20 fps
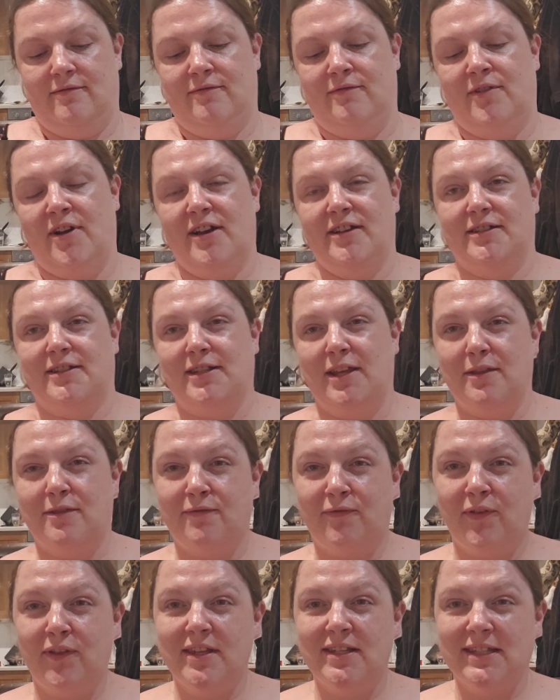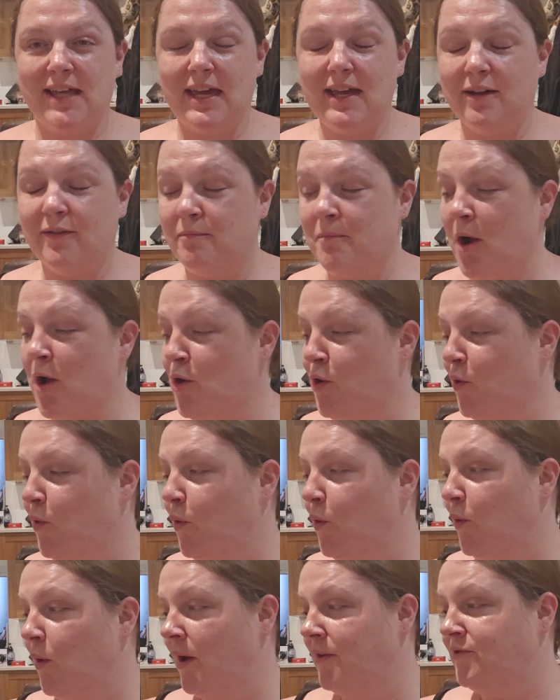Right, so for the sake of my
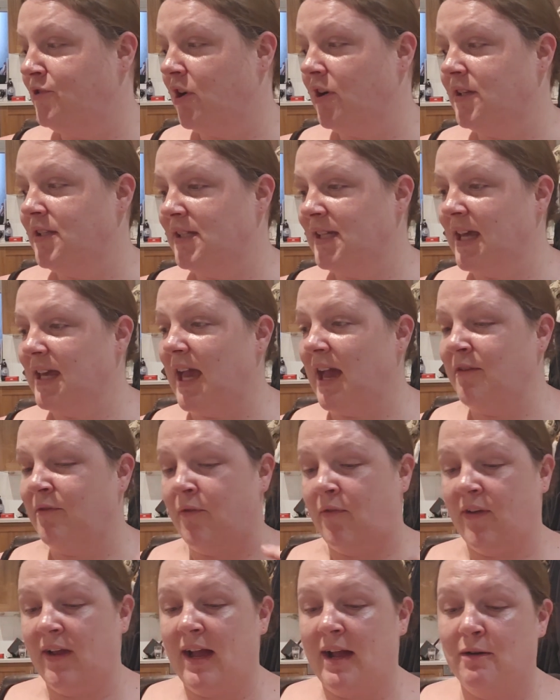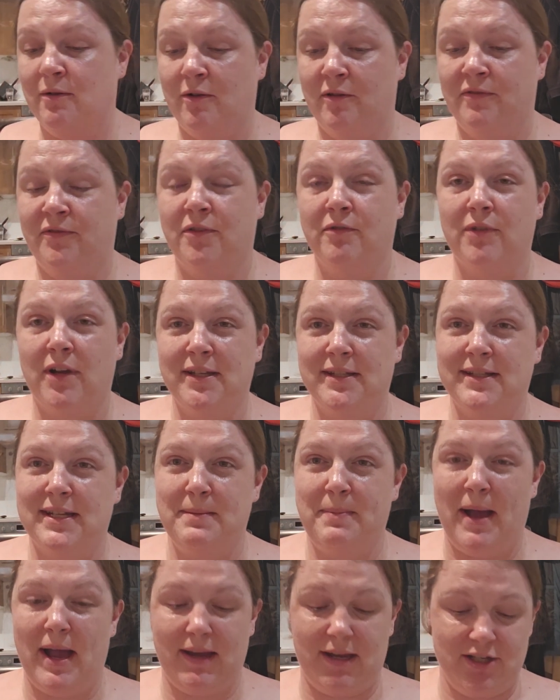haul, I've tried to take everything out of the rustly
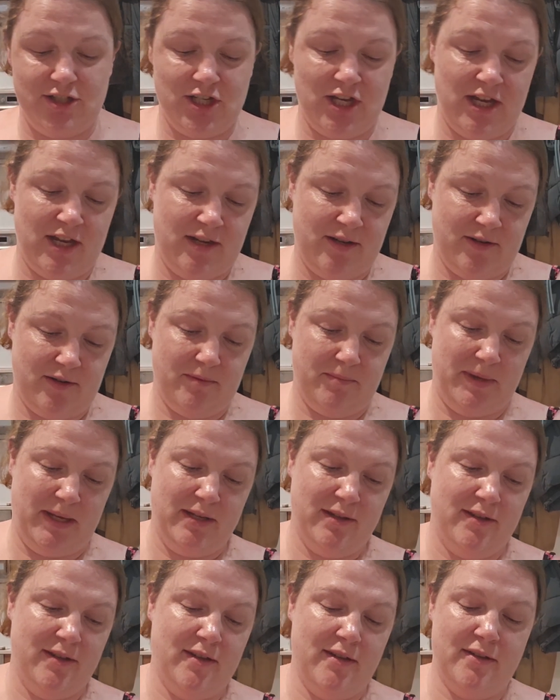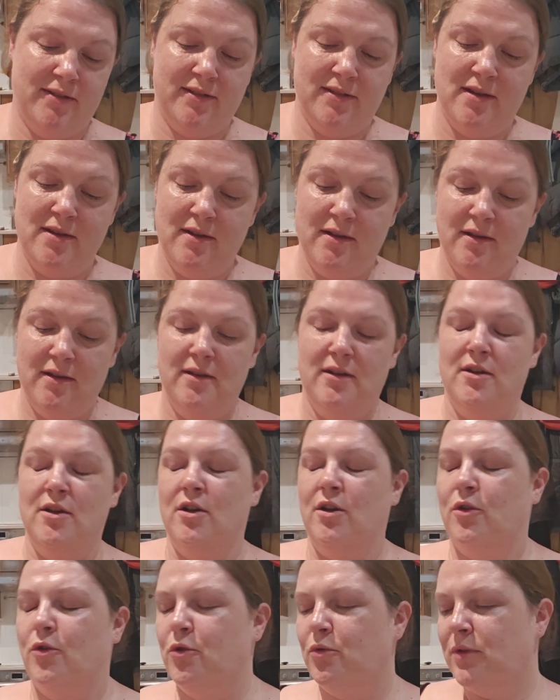packaging because
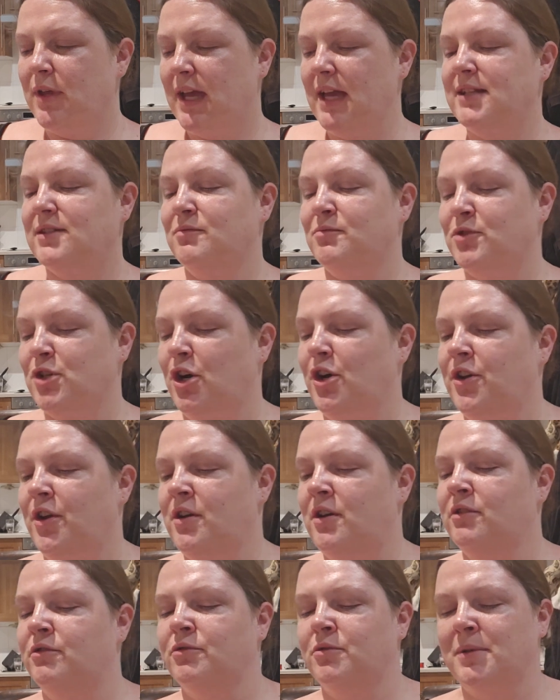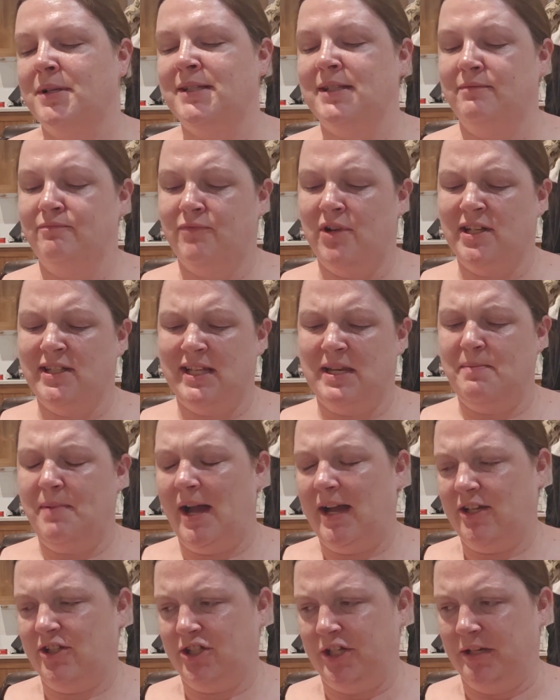all the kits from China are always in rustly
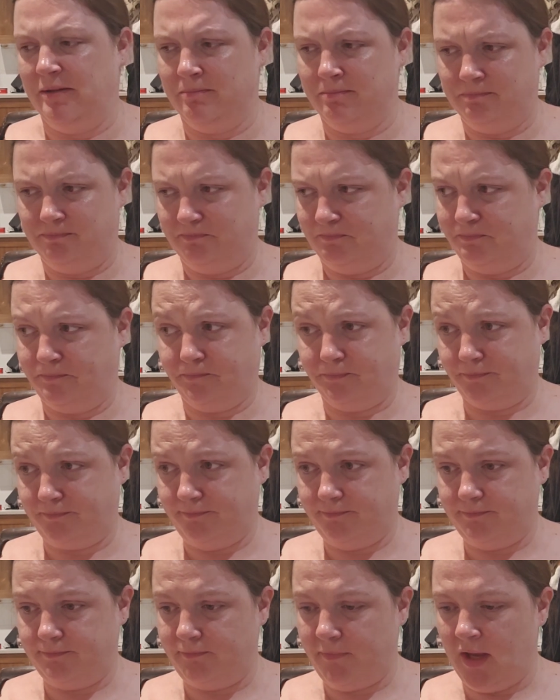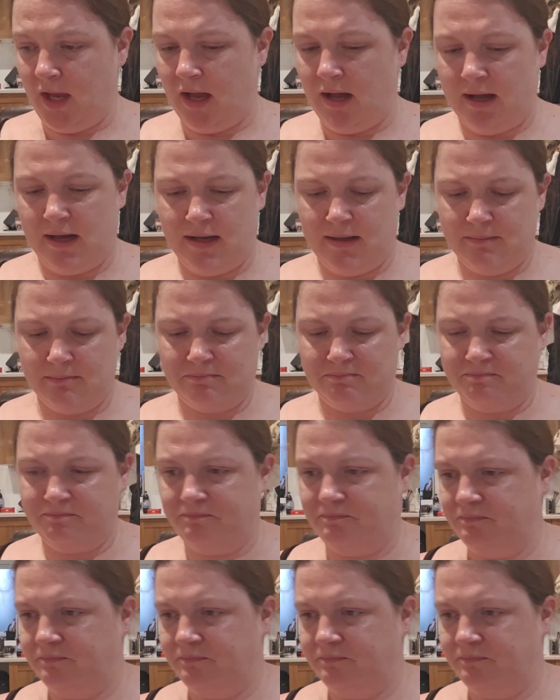packaging. So